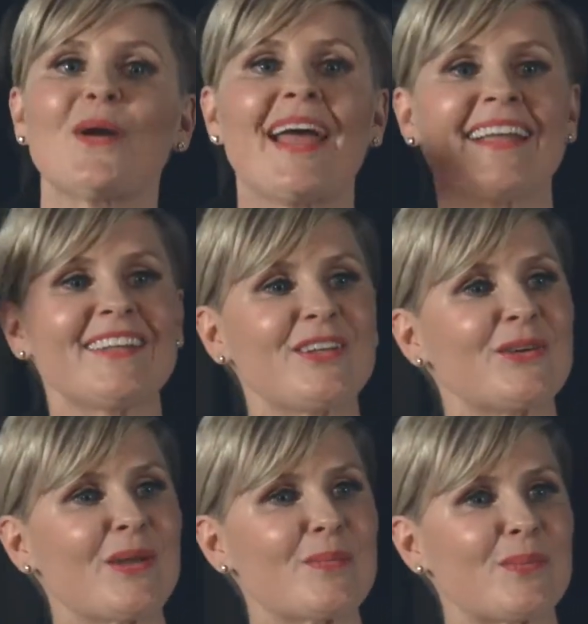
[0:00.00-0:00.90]
when you
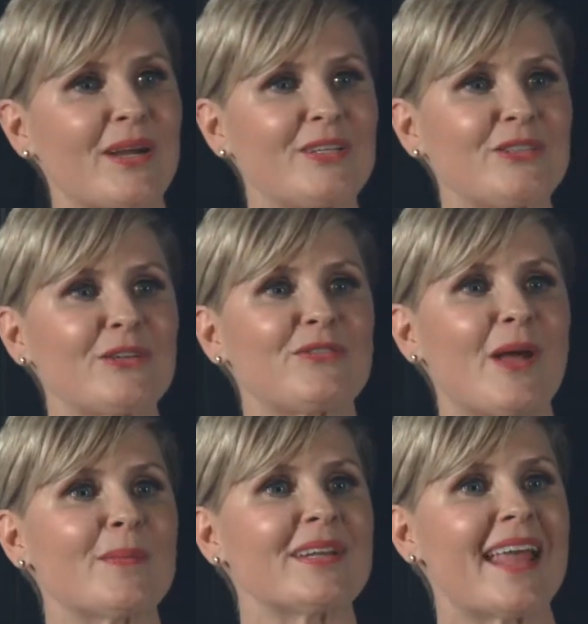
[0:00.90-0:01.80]
embrace your
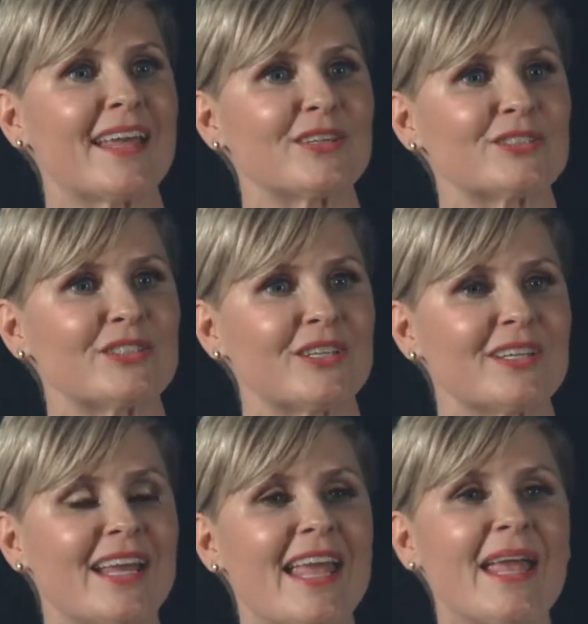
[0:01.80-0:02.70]
feminine
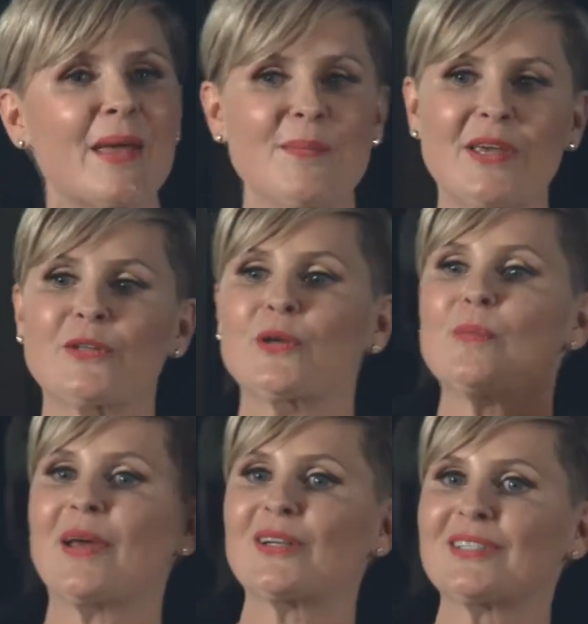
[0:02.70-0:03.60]
energy, it makes you a
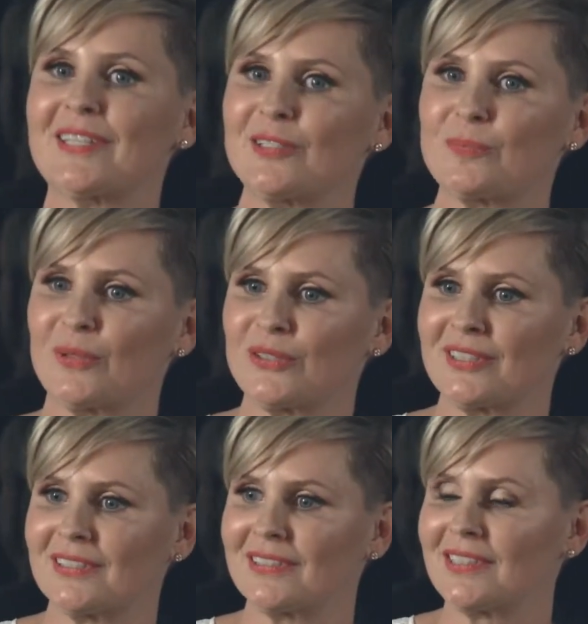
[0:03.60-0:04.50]
better
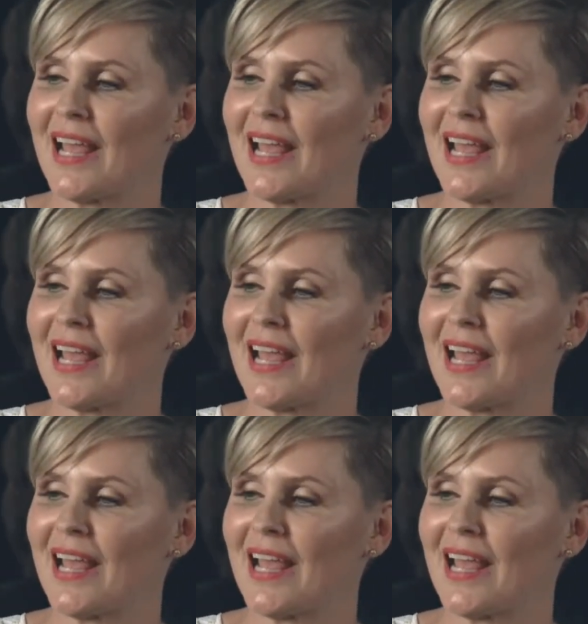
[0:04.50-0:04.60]
salesperson.